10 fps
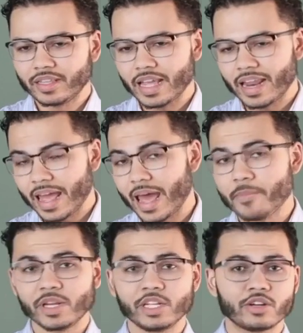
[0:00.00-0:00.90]
that
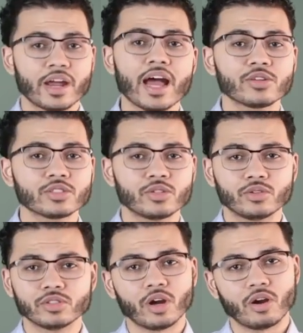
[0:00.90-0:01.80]
happen in your
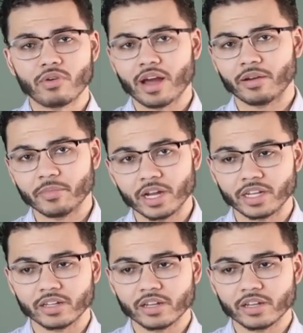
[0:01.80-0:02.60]
household around money?